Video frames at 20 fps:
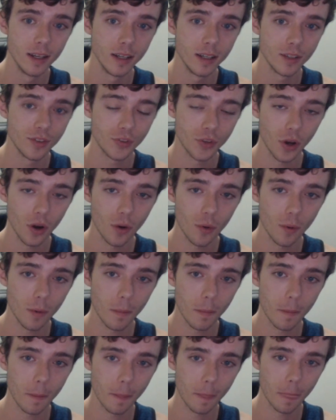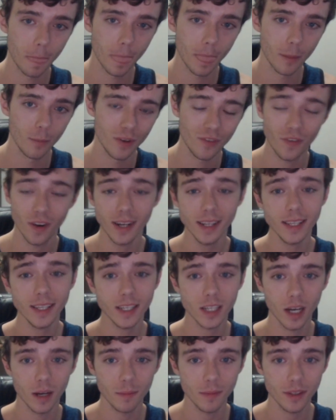So we finally
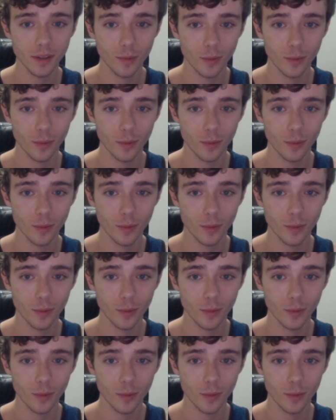come to the